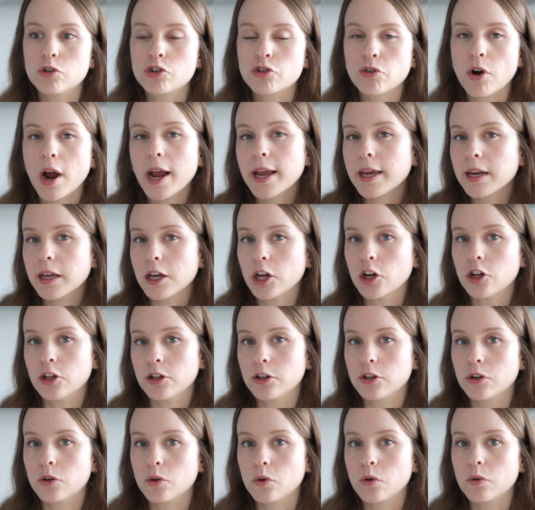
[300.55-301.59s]
Try and
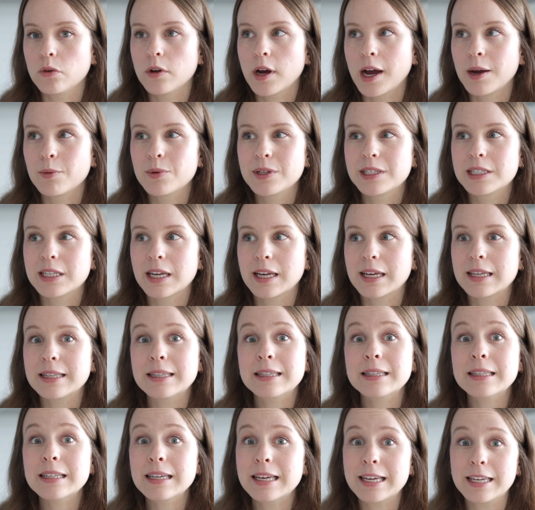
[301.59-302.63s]
include, I would say, at
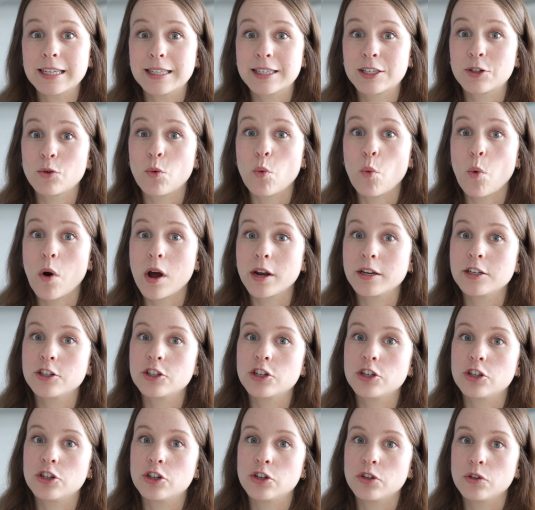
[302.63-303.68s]
least 1
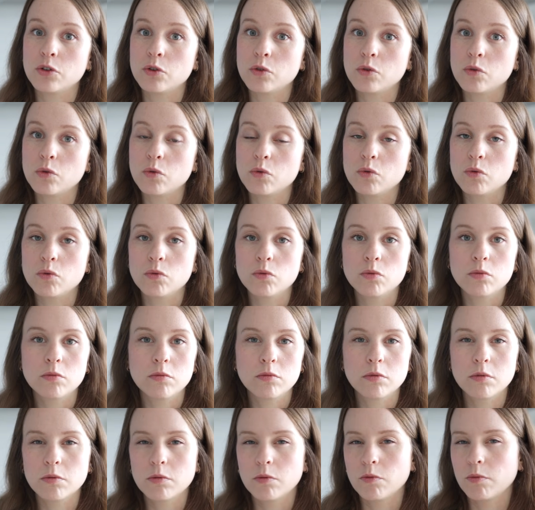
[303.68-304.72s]
to 2
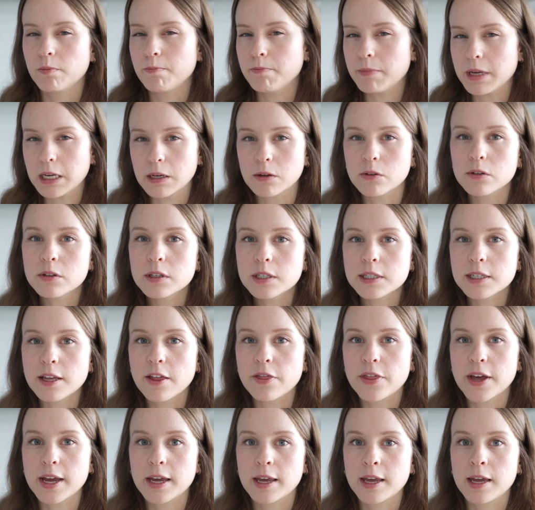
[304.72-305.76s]
meals
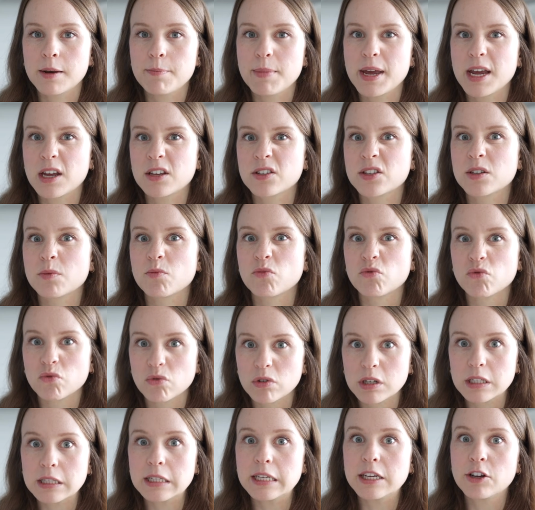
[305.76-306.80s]
that can make some
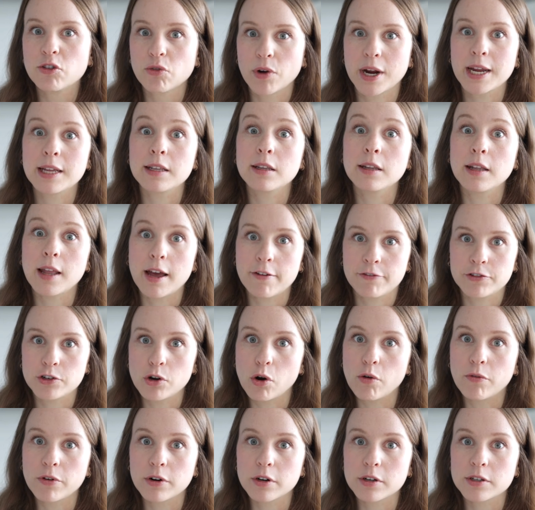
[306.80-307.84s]
really great
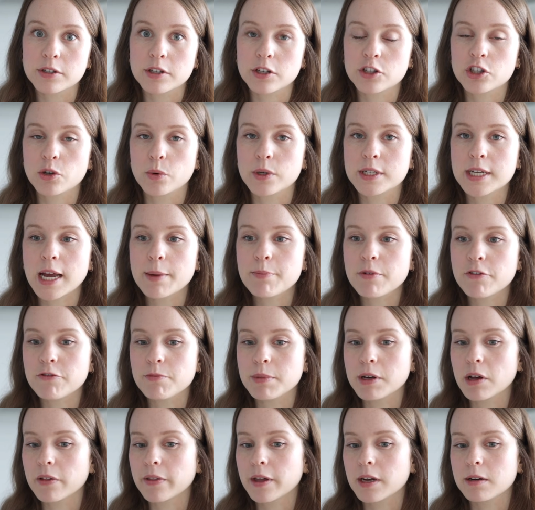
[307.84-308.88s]
leftovers. So a type of
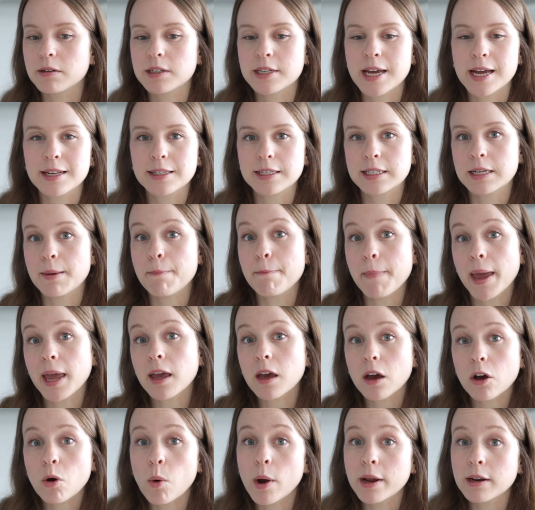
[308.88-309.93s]
meal that tends to
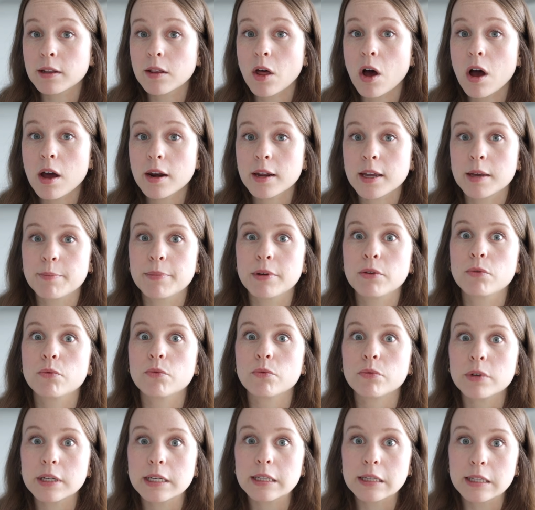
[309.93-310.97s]
make quite a lot can be
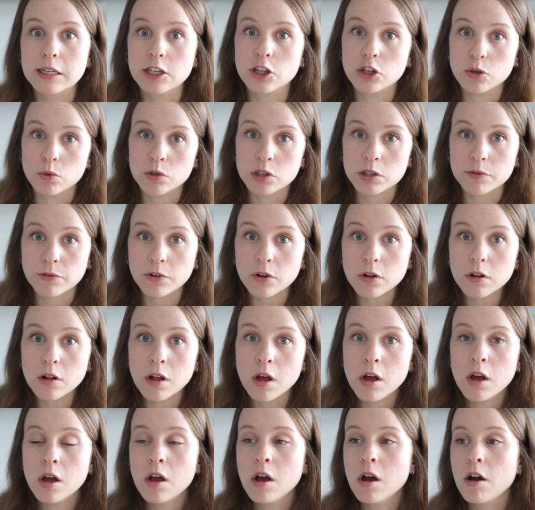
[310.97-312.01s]
really useful
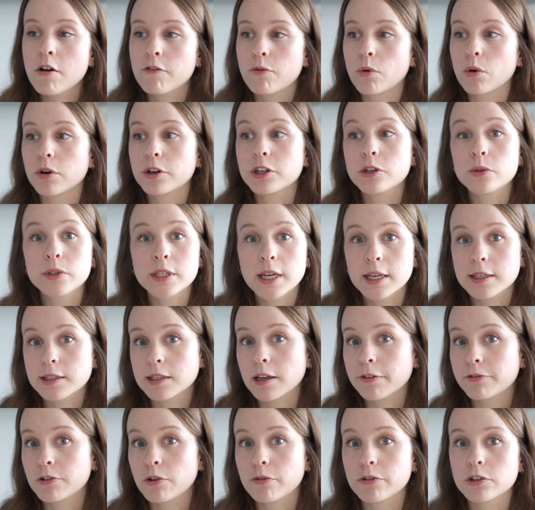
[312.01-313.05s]
for using as
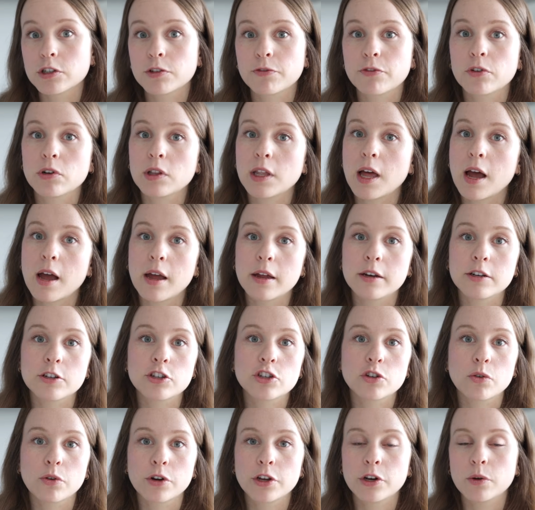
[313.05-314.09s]
leftovers for
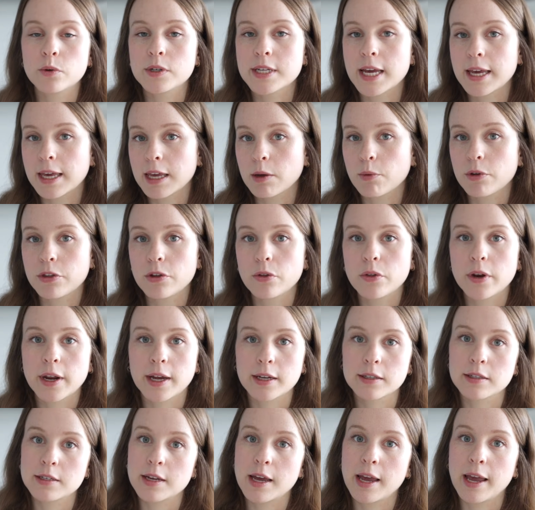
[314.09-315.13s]
lunch, or taking with you the
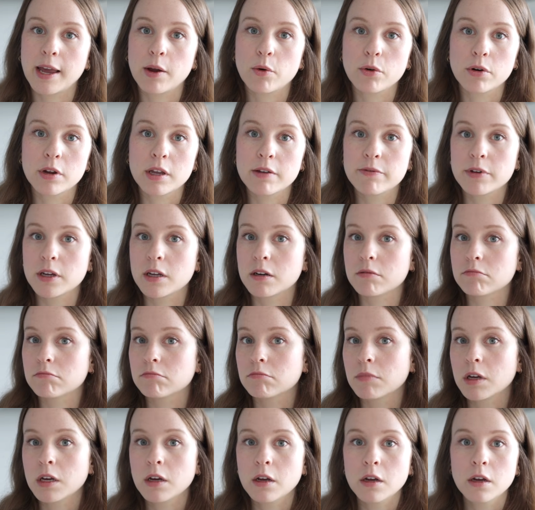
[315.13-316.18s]
next day, or
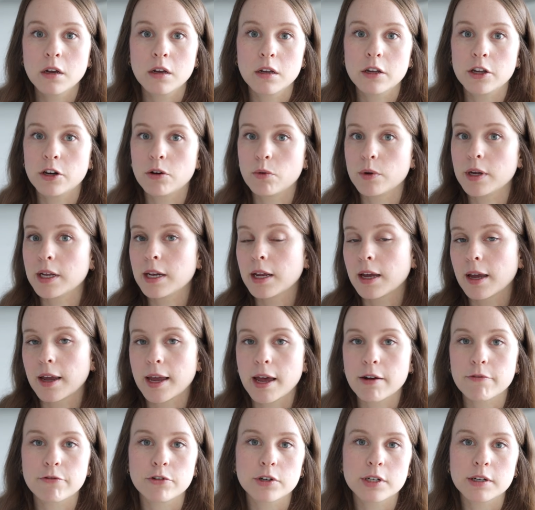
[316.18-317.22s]
even eating
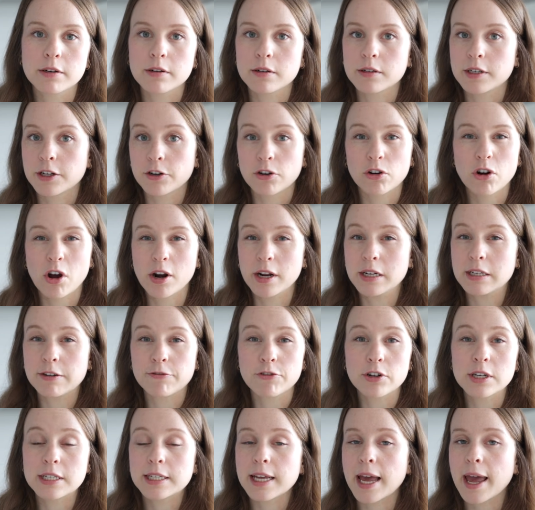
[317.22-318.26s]
again for dinner on a
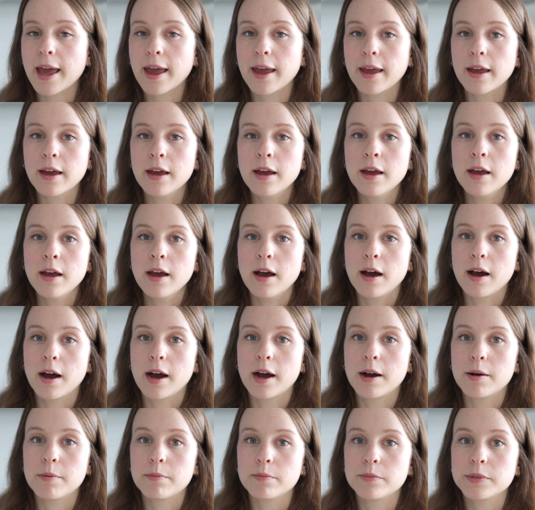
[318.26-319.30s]
different day.
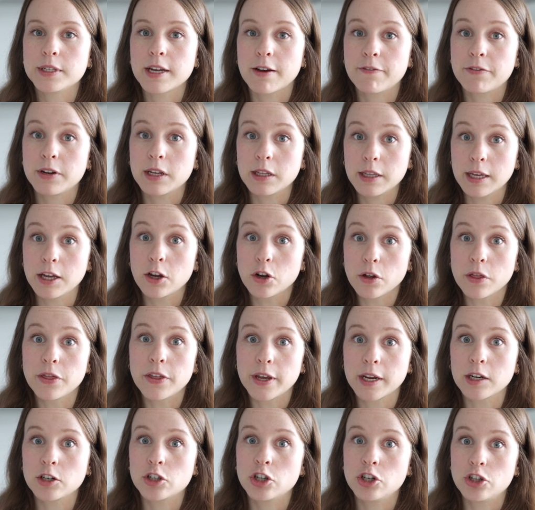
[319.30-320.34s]
Definitely a good
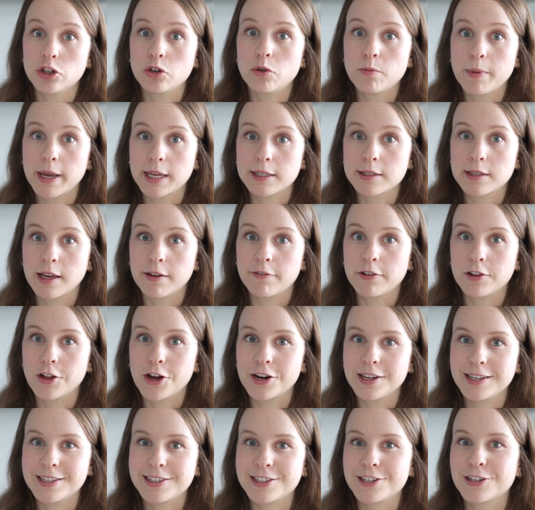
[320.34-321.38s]
thing to do, makes life a
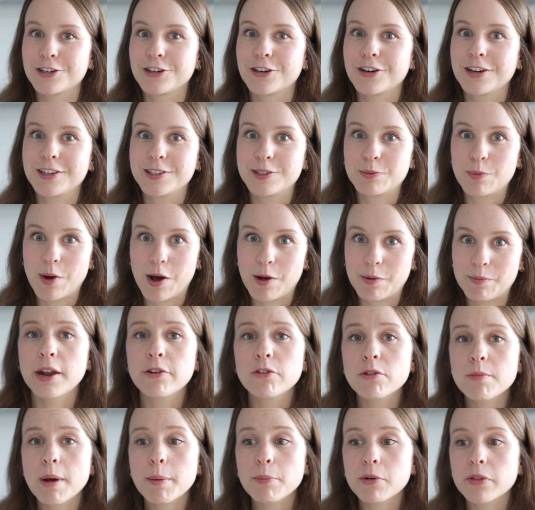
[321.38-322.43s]
lot easier as well. And
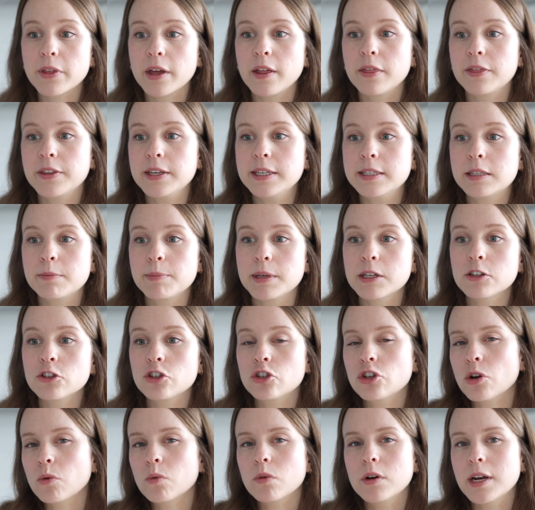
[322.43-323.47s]
remember that these meals
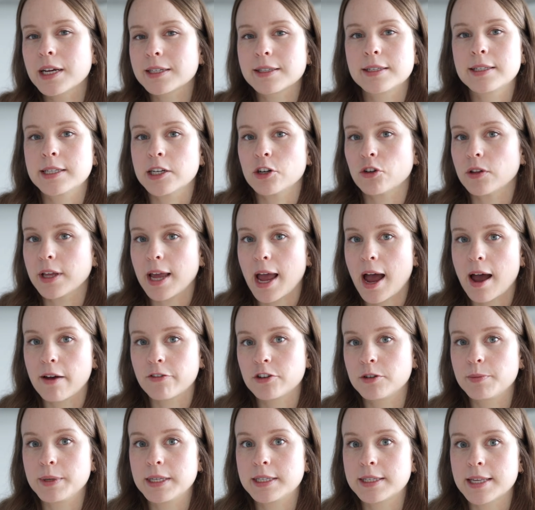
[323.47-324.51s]
don't necessarily
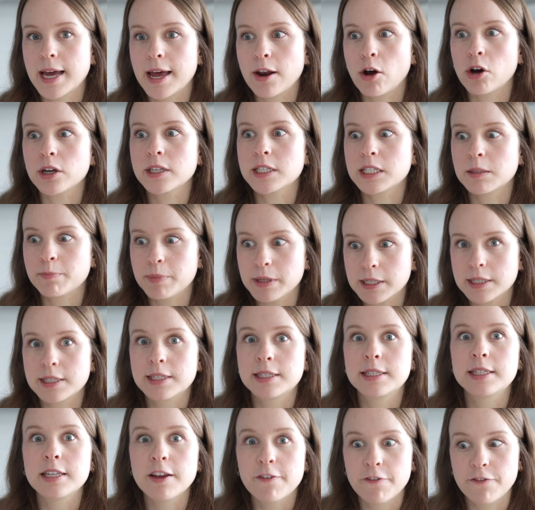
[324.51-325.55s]
have to be set on
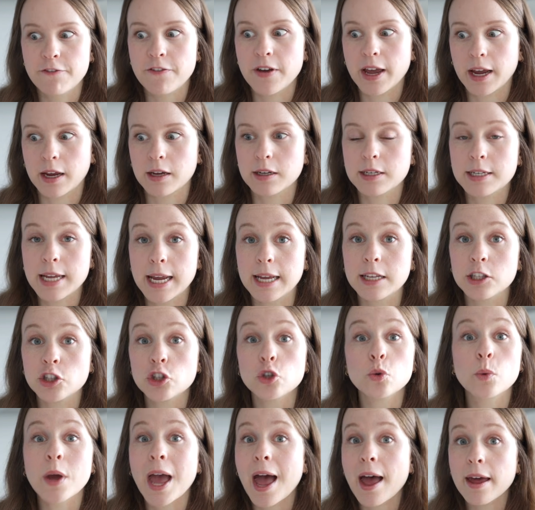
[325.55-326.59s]
specific days.
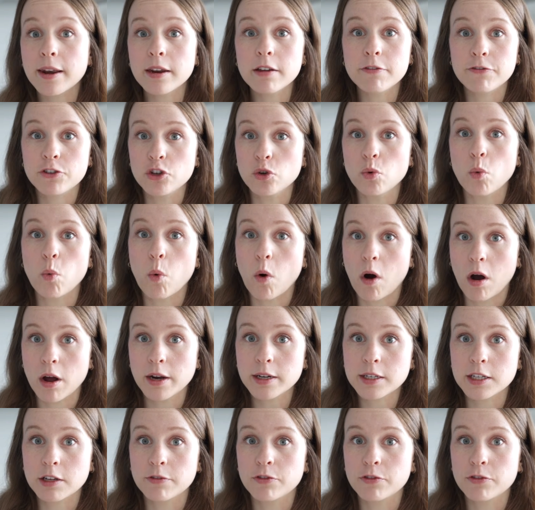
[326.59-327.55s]
You can if you want.